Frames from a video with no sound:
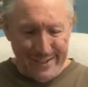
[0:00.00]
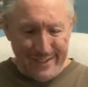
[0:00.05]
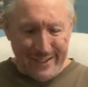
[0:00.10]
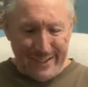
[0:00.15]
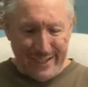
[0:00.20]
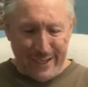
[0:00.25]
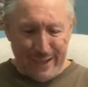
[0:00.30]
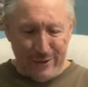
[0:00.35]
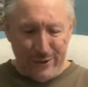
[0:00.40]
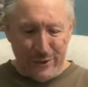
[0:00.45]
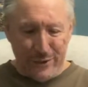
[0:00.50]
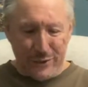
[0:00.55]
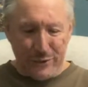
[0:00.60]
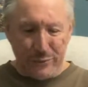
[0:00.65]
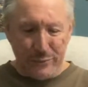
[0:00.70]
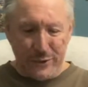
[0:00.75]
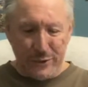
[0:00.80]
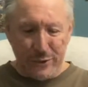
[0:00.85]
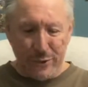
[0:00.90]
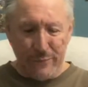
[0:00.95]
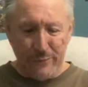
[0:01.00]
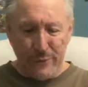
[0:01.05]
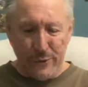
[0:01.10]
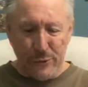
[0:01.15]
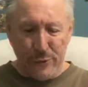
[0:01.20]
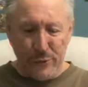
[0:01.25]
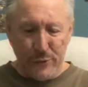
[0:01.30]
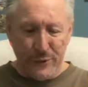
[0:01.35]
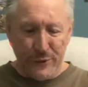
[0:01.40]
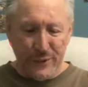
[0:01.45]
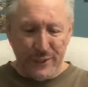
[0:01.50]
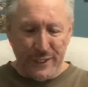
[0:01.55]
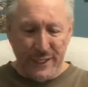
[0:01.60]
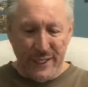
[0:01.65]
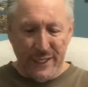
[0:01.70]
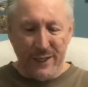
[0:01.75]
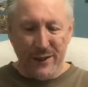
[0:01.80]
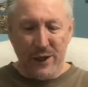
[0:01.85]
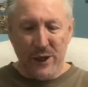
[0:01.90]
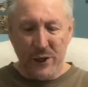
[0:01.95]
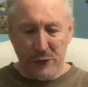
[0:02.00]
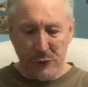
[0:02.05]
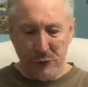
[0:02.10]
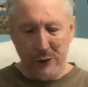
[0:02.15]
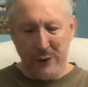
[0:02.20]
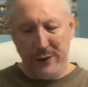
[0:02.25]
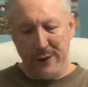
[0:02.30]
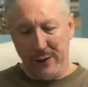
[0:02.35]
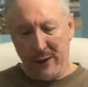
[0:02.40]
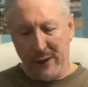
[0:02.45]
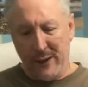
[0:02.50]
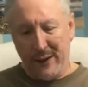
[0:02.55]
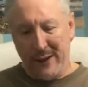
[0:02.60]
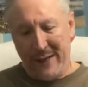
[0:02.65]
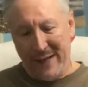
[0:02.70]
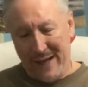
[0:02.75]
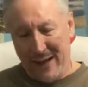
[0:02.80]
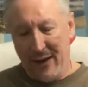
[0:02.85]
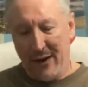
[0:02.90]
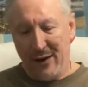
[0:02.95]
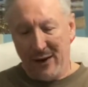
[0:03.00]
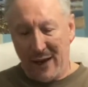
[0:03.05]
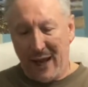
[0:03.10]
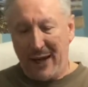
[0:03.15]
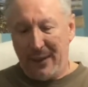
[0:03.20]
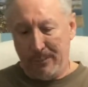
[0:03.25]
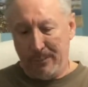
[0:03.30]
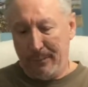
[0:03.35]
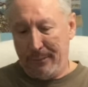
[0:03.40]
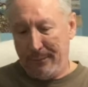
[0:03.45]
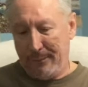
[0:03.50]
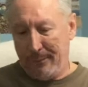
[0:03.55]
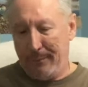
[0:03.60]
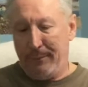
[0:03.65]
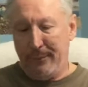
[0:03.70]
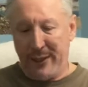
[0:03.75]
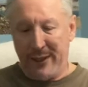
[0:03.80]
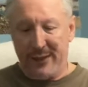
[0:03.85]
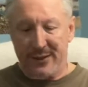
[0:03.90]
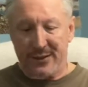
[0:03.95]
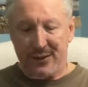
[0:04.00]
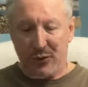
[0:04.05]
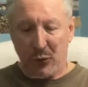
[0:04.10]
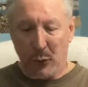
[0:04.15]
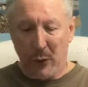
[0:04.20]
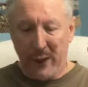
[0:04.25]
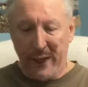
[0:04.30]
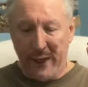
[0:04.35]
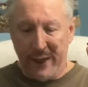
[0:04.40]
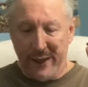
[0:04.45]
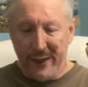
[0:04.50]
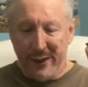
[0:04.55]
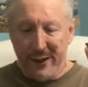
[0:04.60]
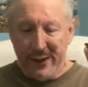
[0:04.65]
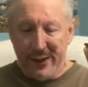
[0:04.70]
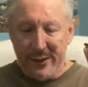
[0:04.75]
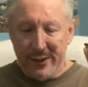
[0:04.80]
Karos was over 1,300 light minutes away.